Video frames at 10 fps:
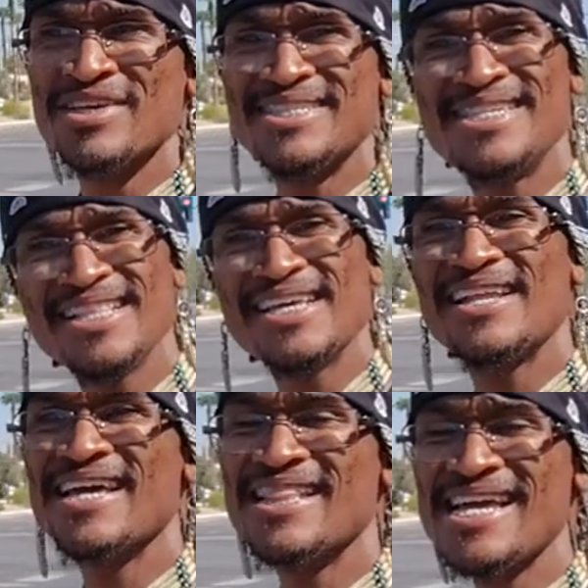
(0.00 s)
The
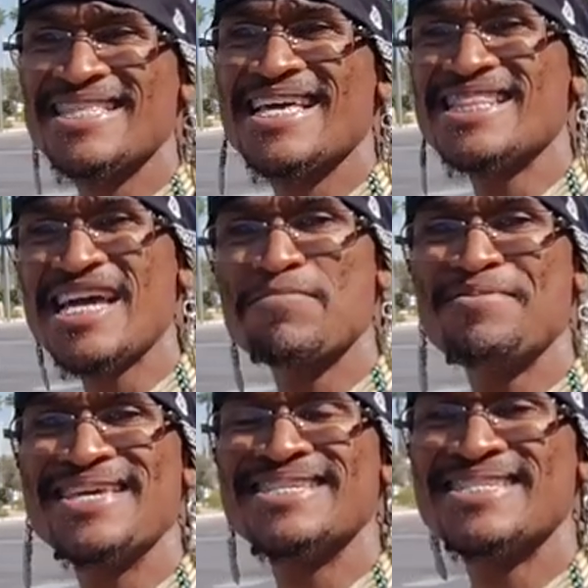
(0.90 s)
sealing of the elect, the
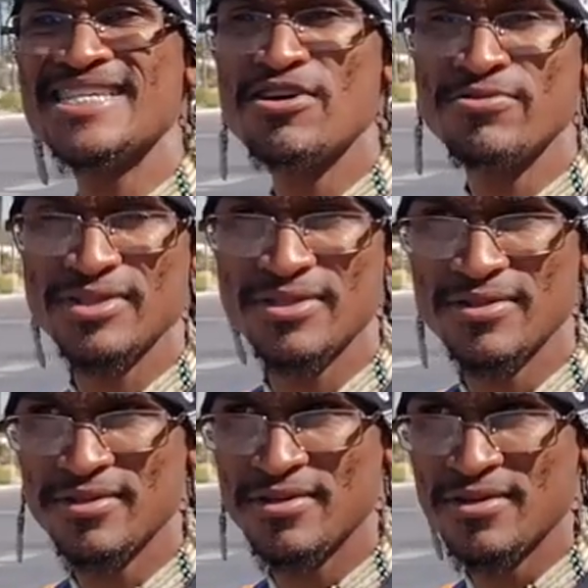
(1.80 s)
elect being sealed
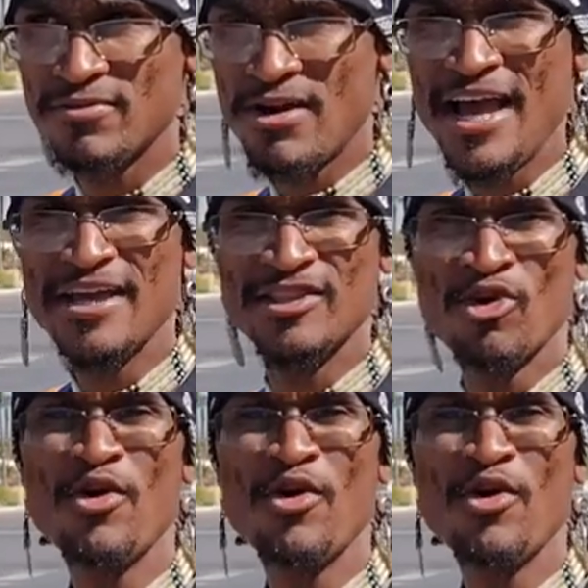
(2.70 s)
right?